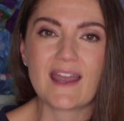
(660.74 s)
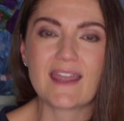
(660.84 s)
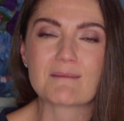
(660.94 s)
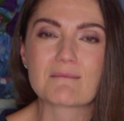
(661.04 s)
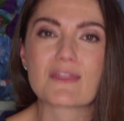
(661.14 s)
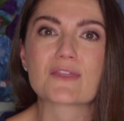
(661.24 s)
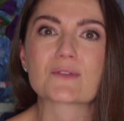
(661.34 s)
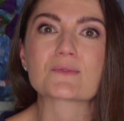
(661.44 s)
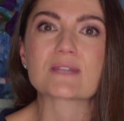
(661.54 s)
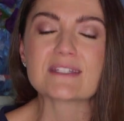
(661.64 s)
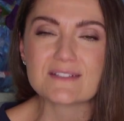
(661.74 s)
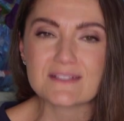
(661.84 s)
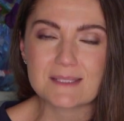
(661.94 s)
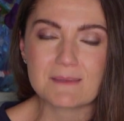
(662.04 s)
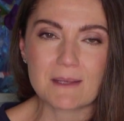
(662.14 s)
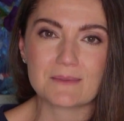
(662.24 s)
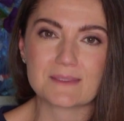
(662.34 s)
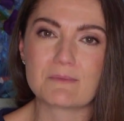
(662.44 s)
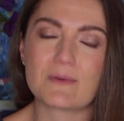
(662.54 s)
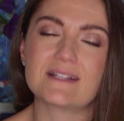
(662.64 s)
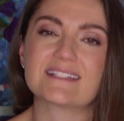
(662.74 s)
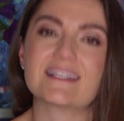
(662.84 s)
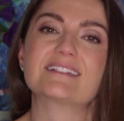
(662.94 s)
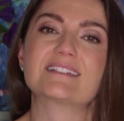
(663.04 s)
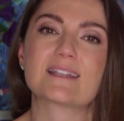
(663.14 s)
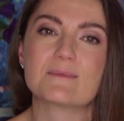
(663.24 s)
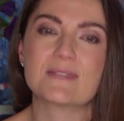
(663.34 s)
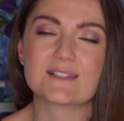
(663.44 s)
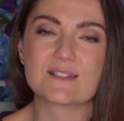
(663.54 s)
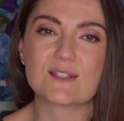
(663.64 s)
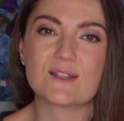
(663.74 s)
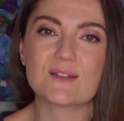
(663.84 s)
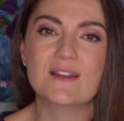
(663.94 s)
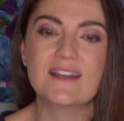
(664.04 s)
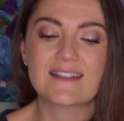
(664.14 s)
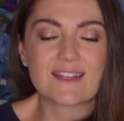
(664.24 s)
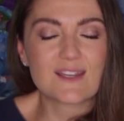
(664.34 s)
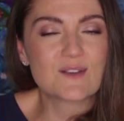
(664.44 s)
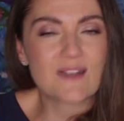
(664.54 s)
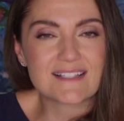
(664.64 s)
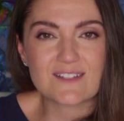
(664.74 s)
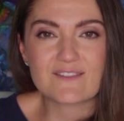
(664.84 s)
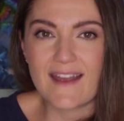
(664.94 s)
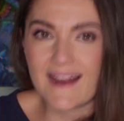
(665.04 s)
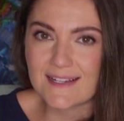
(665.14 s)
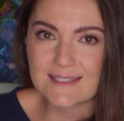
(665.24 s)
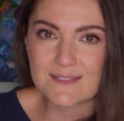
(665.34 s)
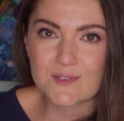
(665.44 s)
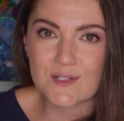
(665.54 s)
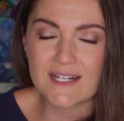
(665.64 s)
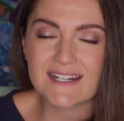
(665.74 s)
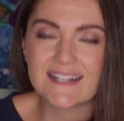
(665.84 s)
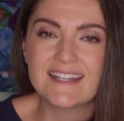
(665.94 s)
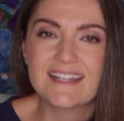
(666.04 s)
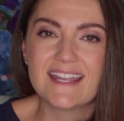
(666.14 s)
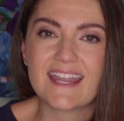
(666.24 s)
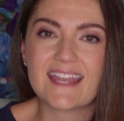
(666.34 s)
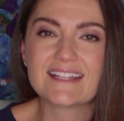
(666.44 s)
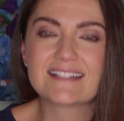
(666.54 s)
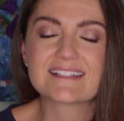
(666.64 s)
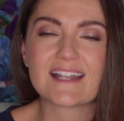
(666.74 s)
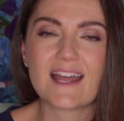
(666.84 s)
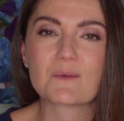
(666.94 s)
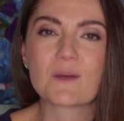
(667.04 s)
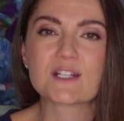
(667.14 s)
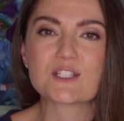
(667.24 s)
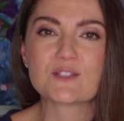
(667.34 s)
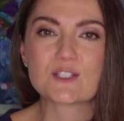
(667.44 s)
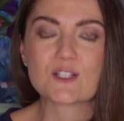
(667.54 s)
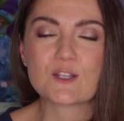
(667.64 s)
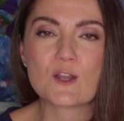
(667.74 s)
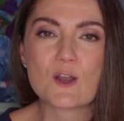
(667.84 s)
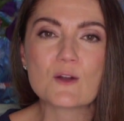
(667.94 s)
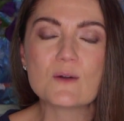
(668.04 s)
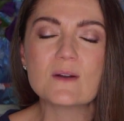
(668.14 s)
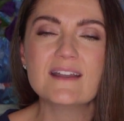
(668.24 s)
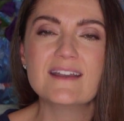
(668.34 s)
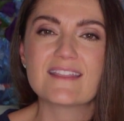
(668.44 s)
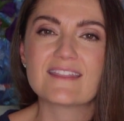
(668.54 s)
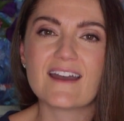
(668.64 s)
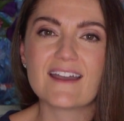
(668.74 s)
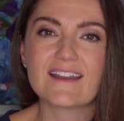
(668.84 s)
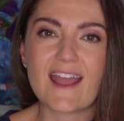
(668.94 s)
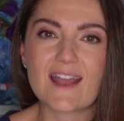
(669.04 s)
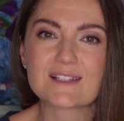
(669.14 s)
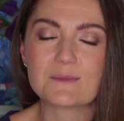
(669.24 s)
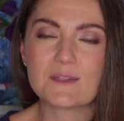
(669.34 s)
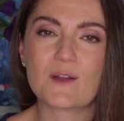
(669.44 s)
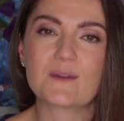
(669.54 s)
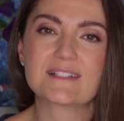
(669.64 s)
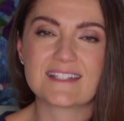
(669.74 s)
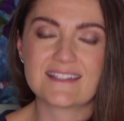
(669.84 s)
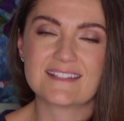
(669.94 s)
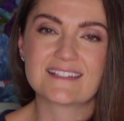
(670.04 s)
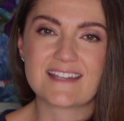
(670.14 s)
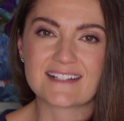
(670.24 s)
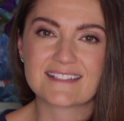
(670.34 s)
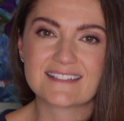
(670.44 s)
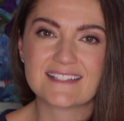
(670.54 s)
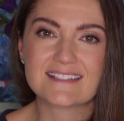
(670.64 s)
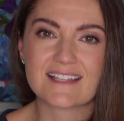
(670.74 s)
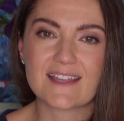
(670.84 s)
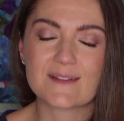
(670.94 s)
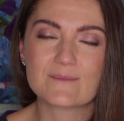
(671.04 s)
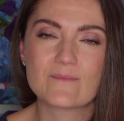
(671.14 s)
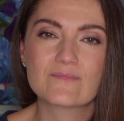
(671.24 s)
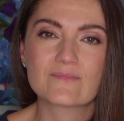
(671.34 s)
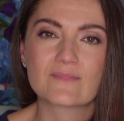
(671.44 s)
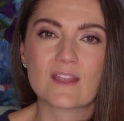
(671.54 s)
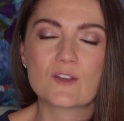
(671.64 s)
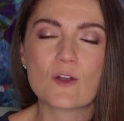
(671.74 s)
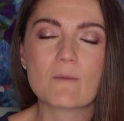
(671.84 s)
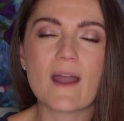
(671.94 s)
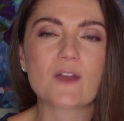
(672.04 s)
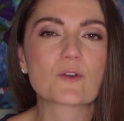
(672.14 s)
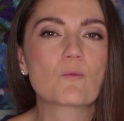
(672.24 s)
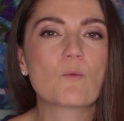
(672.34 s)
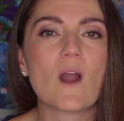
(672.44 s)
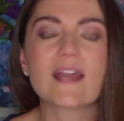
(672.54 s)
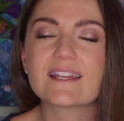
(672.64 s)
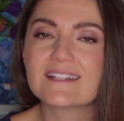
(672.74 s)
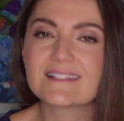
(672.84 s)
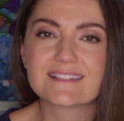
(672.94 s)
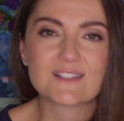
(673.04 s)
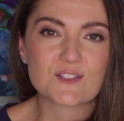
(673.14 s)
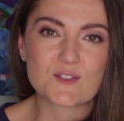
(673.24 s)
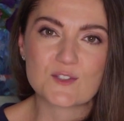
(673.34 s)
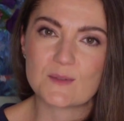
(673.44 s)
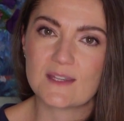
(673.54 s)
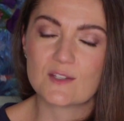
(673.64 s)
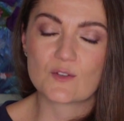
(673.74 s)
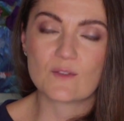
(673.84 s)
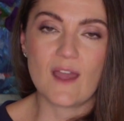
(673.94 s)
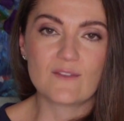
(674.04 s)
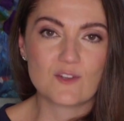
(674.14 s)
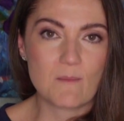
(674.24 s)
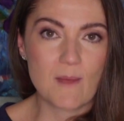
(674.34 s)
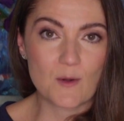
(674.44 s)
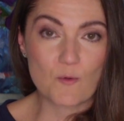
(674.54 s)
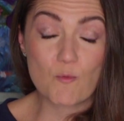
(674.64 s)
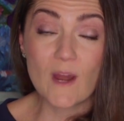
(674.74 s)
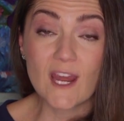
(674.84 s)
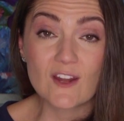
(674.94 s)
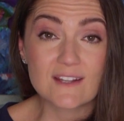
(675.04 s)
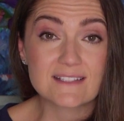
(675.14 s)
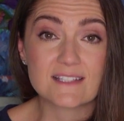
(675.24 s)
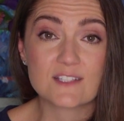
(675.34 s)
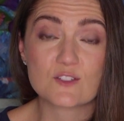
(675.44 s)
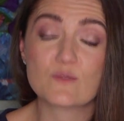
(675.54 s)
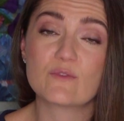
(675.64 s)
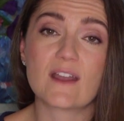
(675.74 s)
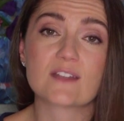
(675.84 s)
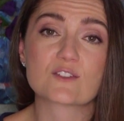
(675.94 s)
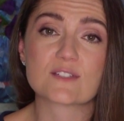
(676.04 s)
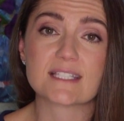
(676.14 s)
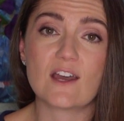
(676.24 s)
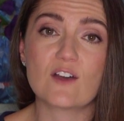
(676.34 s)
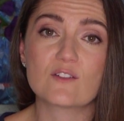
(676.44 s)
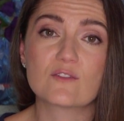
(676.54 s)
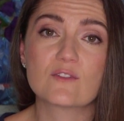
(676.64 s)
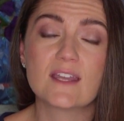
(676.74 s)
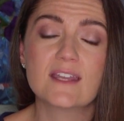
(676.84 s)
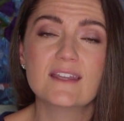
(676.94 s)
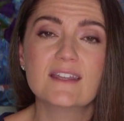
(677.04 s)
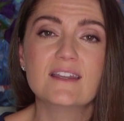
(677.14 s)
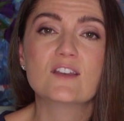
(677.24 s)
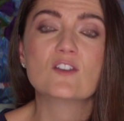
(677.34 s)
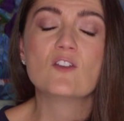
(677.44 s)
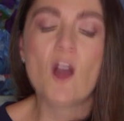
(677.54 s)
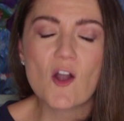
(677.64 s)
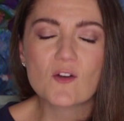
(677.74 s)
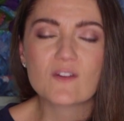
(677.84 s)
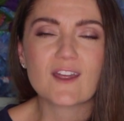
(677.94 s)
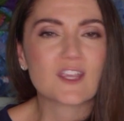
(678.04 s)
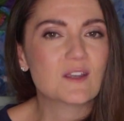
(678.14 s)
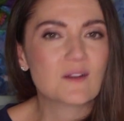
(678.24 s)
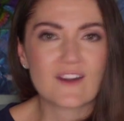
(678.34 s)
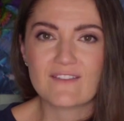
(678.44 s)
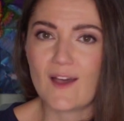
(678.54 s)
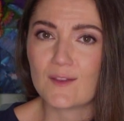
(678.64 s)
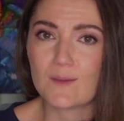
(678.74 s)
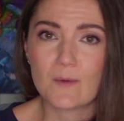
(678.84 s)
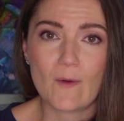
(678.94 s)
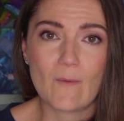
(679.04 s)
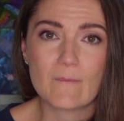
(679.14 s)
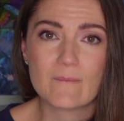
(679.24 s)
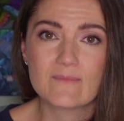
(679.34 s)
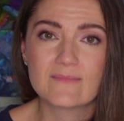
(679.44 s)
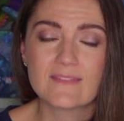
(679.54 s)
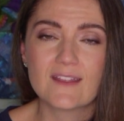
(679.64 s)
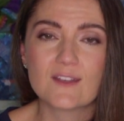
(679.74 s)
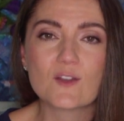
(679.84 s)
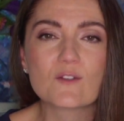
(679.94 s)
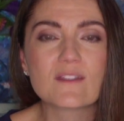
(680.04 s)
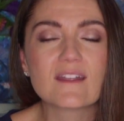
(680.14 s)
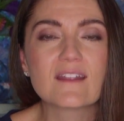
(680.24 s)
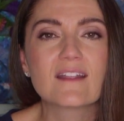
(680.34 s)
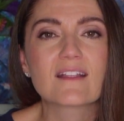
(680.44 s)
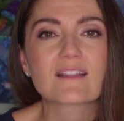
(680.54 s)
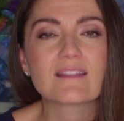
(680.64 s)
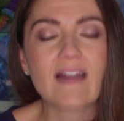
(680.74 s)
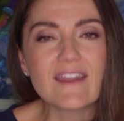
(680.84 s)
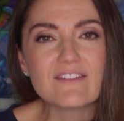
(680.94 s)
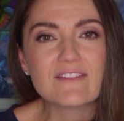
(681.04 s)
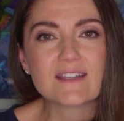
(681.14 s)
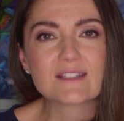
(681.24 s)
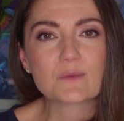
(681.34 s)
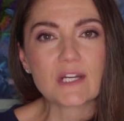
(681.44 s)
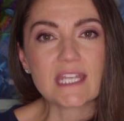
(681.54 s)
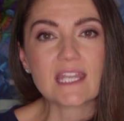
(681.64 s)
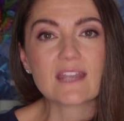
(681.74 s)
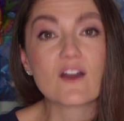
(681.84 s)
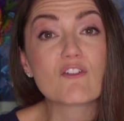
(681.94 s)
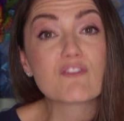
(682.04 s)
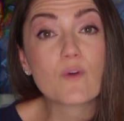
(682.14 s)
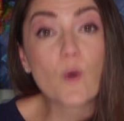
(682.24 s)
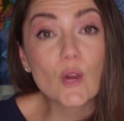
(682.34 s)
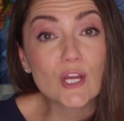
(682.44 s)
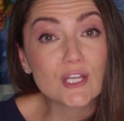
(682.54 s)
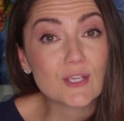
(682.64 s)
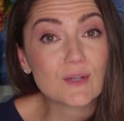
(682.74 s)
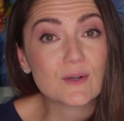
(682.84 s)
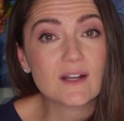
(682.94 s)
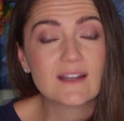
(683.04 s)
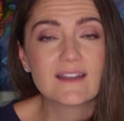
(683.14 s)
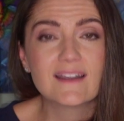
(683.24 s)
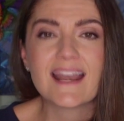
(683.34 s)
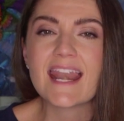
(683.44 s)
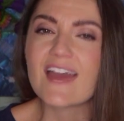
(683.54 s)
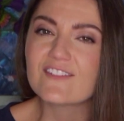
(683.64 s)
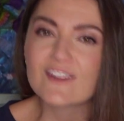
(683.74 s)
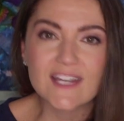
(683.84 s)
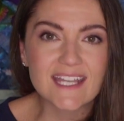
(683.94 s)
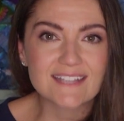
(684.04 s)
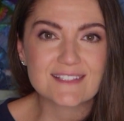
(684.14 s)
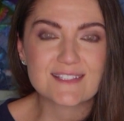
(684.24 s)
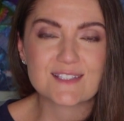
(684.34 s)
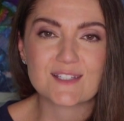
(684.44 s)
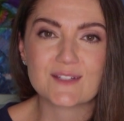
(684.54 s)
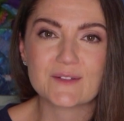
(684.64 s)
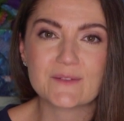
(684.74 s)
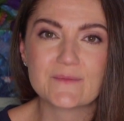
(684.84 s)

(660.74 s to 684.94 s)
I am thrilled to be able to present something to you that you guys have asked for. And I want you to know that as we go into this next season, no matter what it is that you're doing in your life, no matter where it is that you find yourself, know that you are valuable Know that life is working for you, never against you.